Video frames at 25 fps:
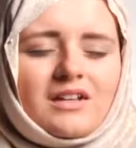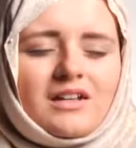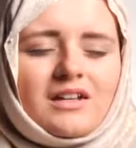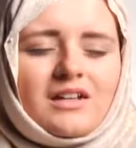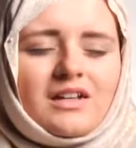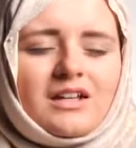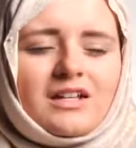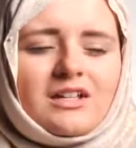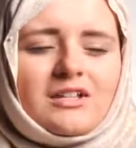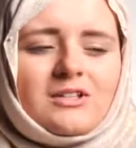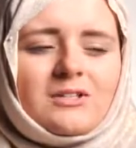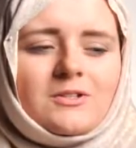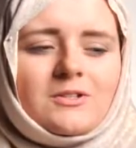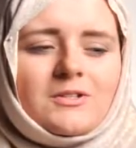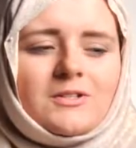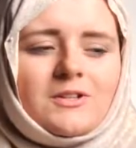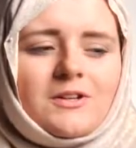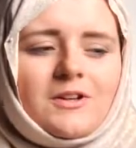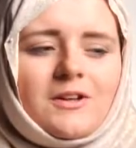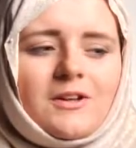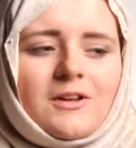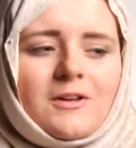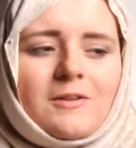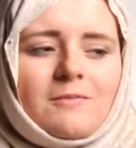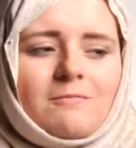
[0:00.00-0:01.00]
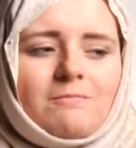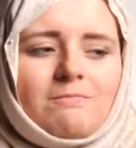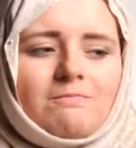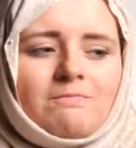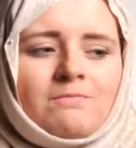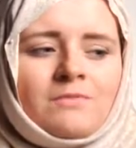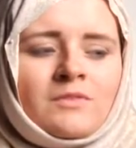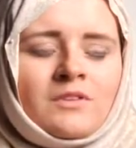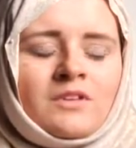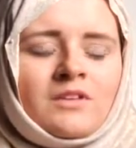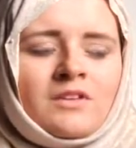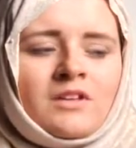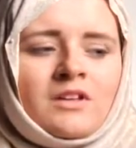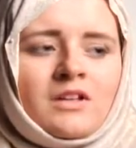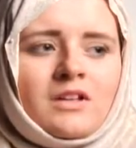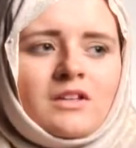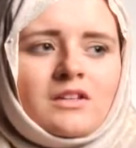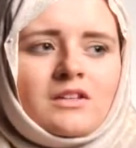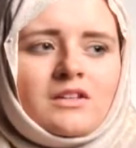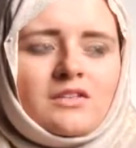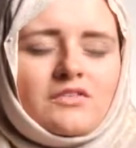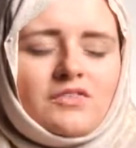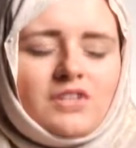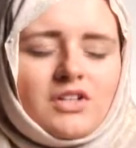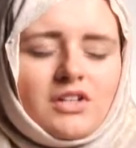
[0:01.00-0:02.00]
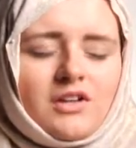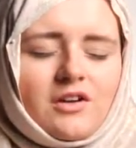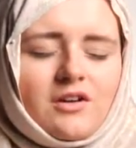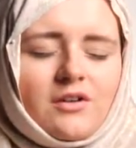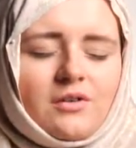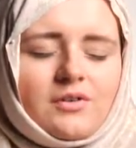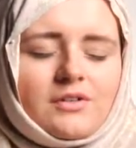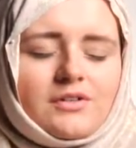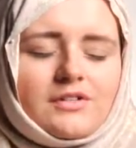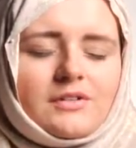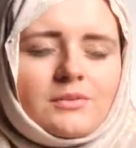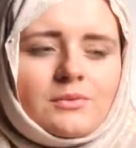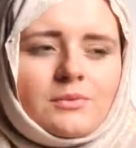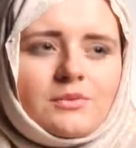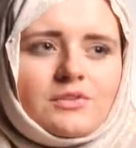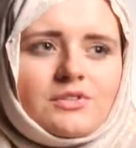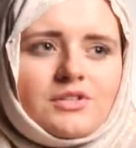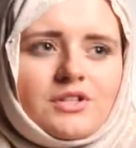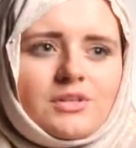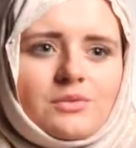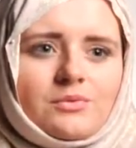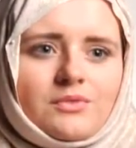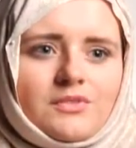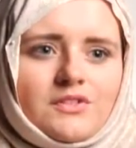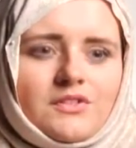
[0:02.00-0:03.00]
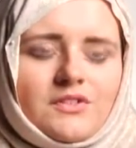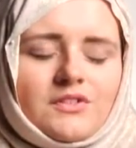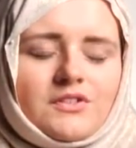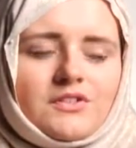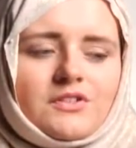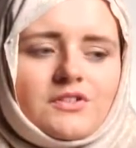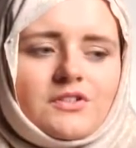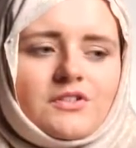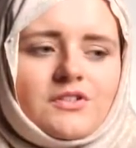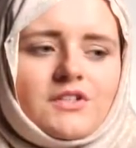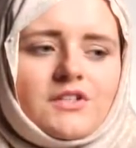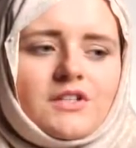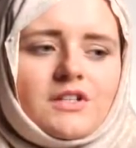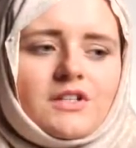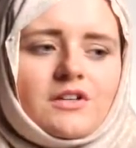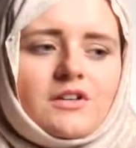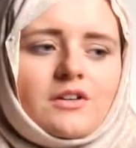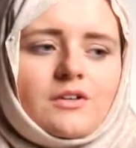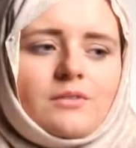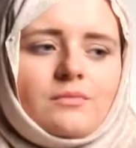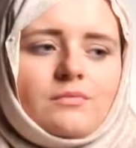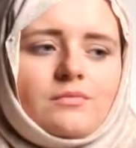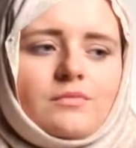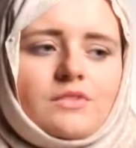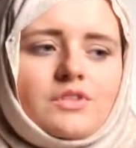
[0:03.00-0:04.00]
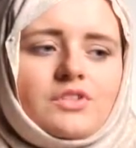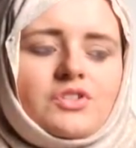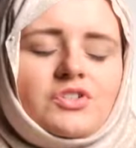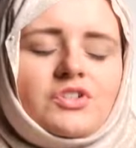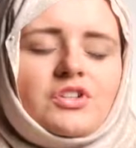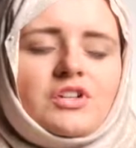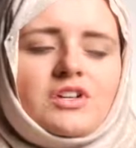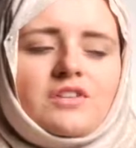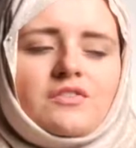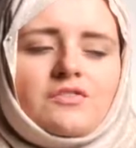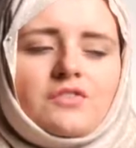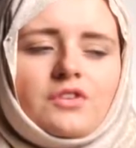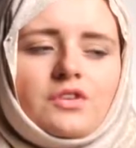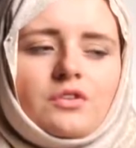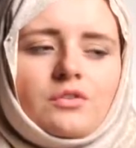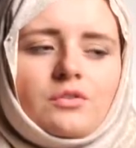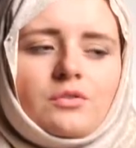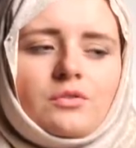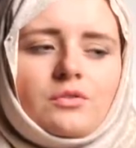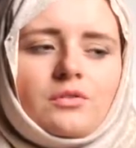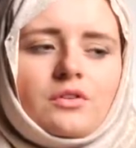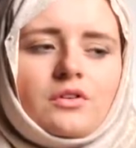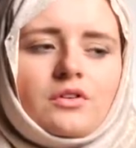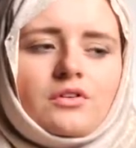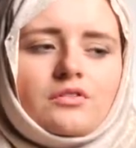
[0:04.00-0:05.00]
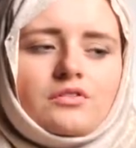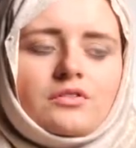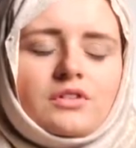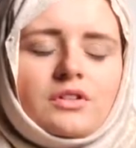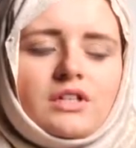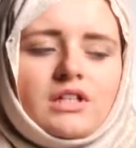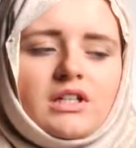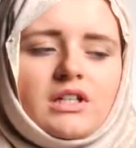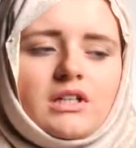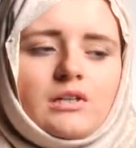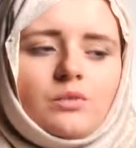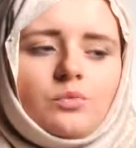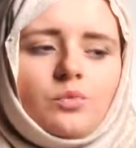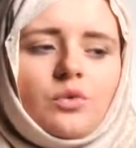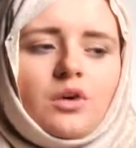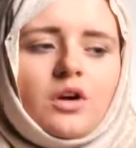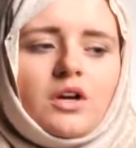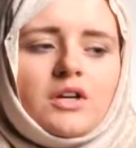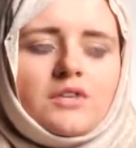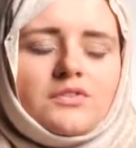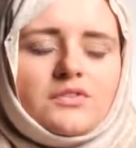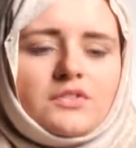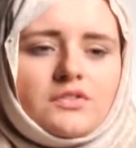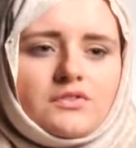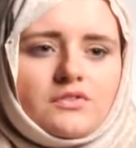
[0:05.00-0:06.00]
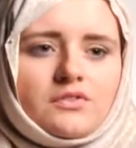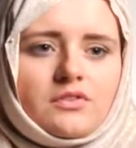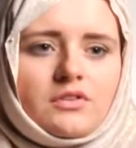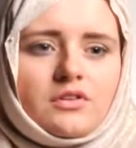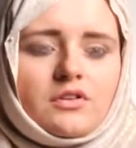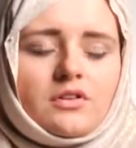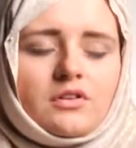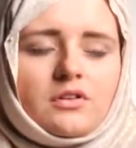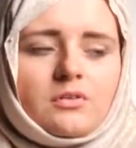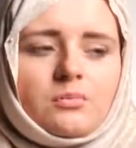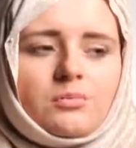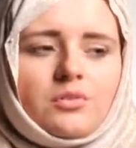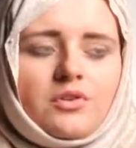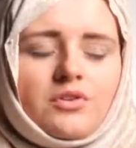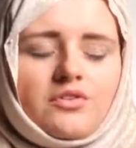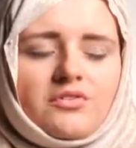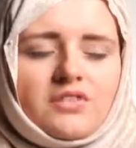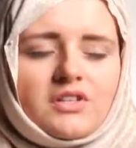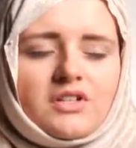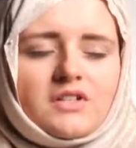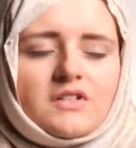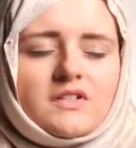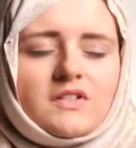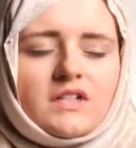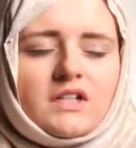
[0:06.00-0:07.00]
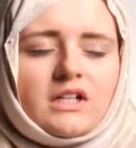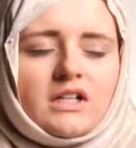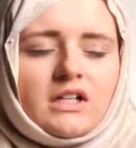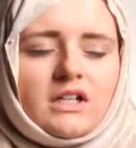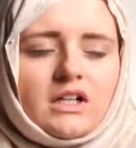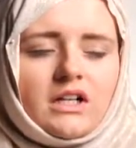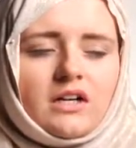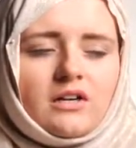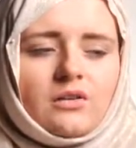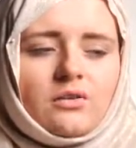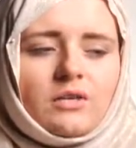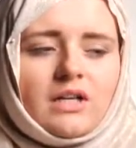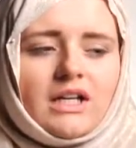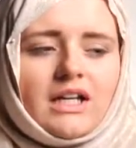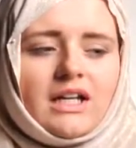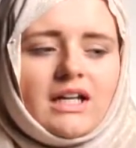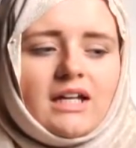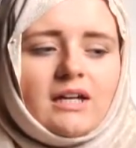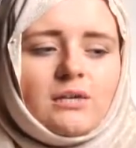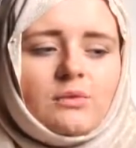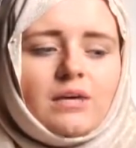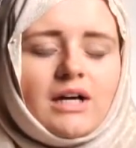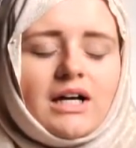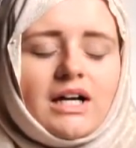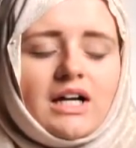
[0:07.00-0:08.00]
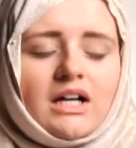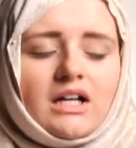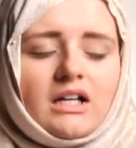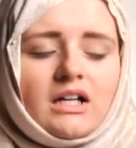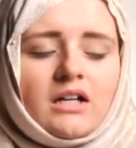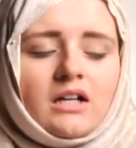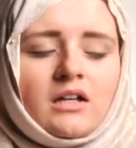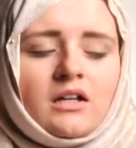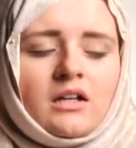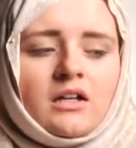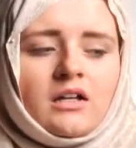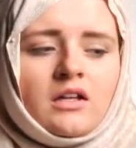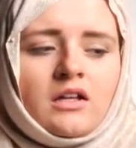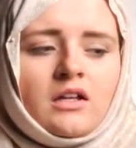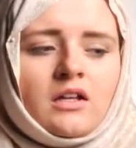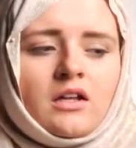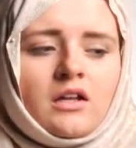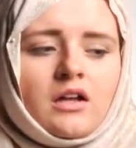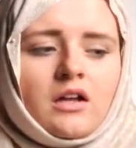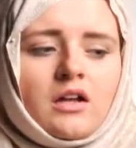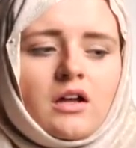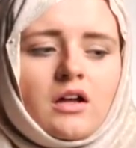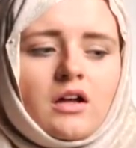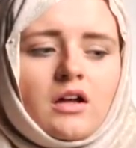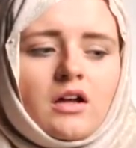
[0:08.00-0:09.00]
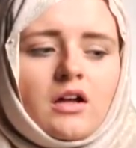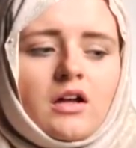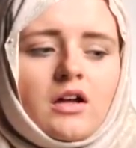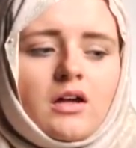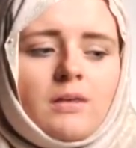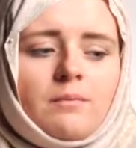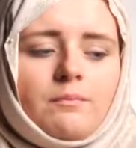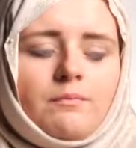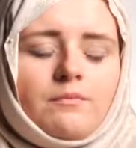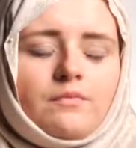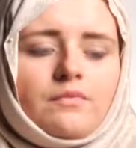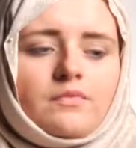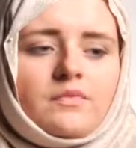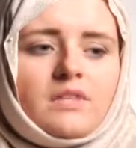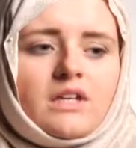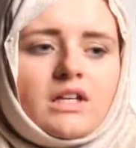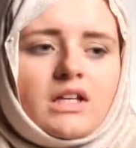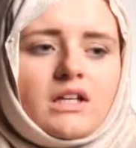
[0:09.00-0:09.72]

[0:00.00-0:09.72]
And the video I was watching was discussing the Shia view on the wives of the Prophet sallallahu alayhi wa alayhi.